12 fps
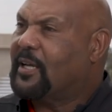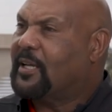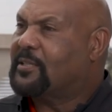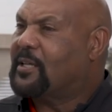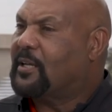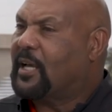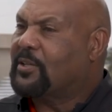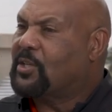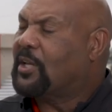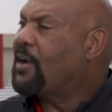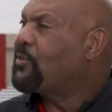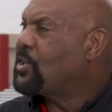It's
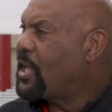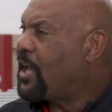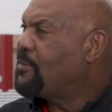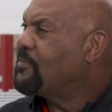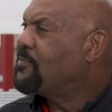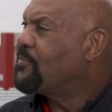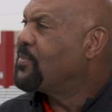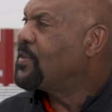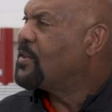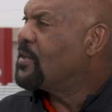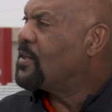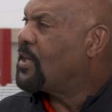a leverage game.
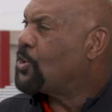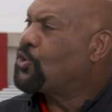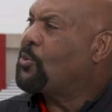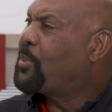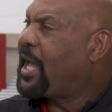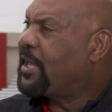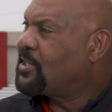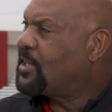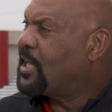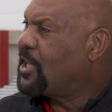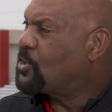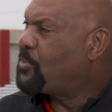Get your pads
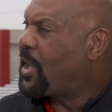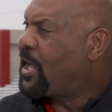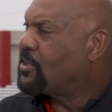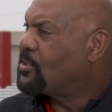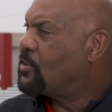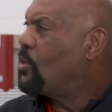under his pads,